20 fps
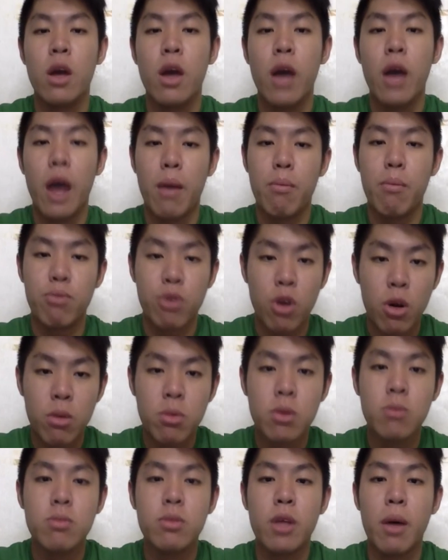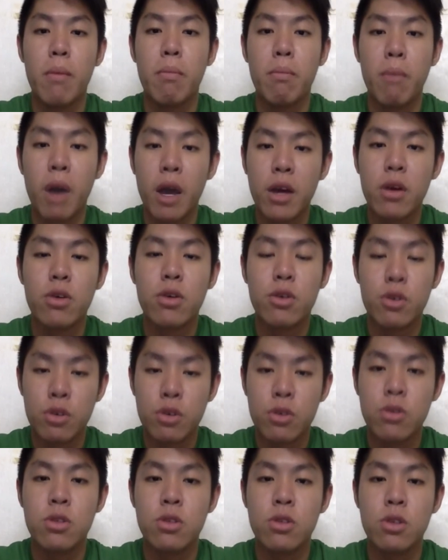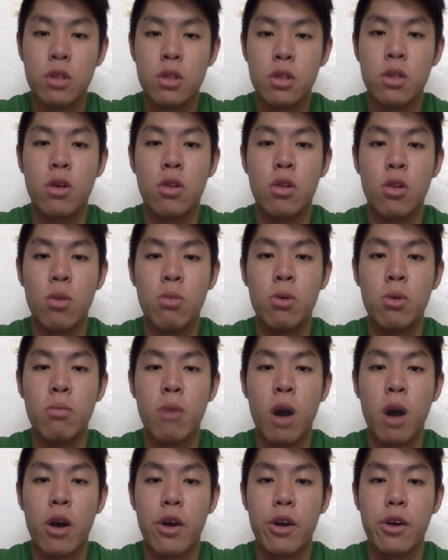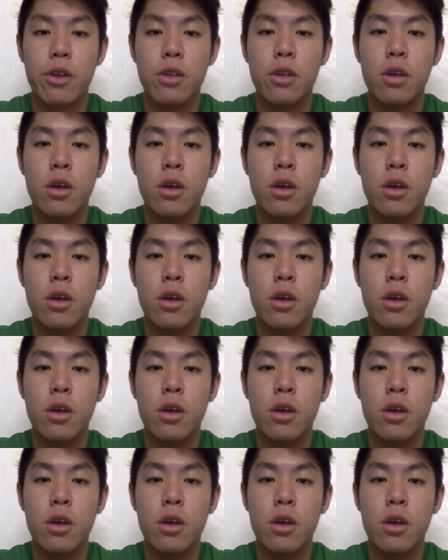and problems that might occur in the global market.